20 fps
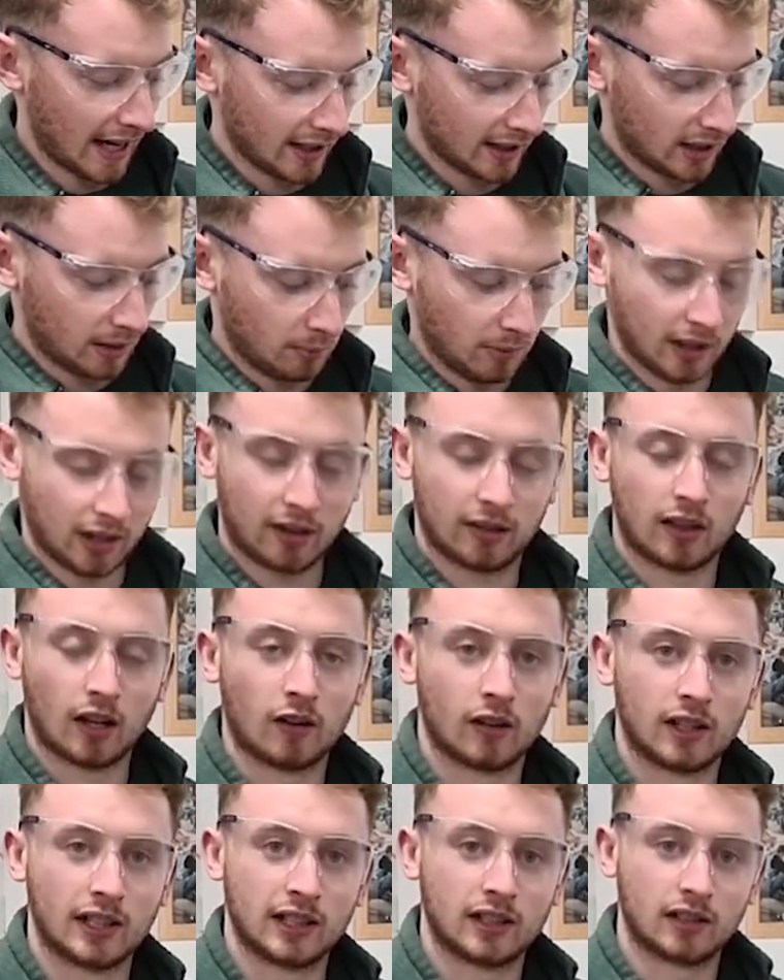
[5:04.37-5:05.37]
to be
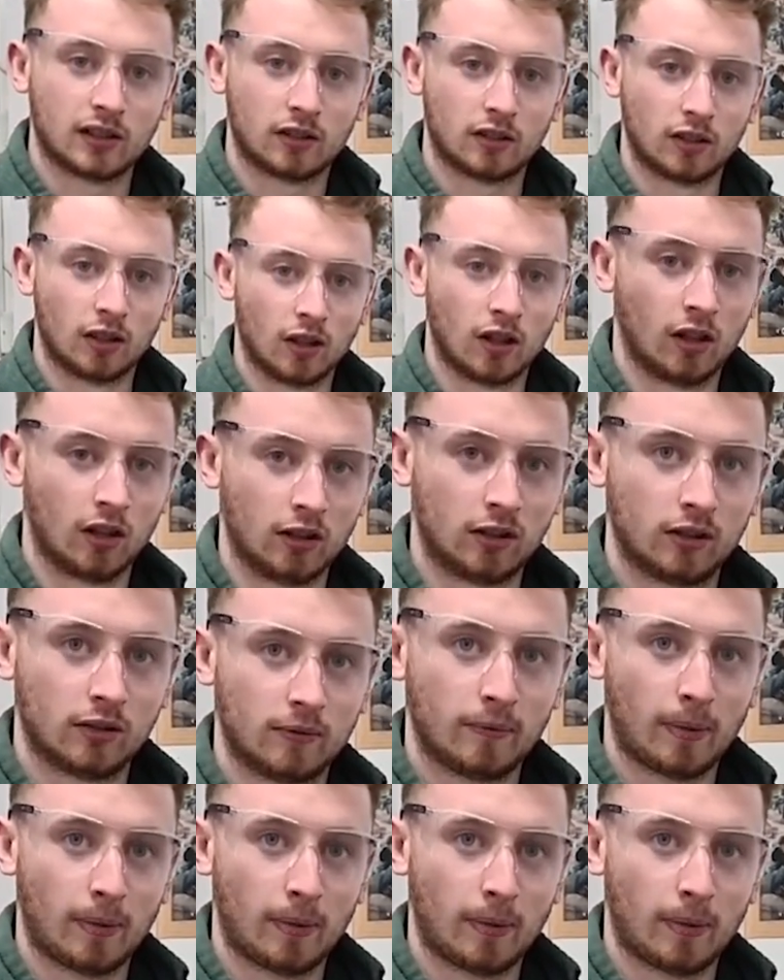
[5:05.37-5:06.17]
thoroughly stirred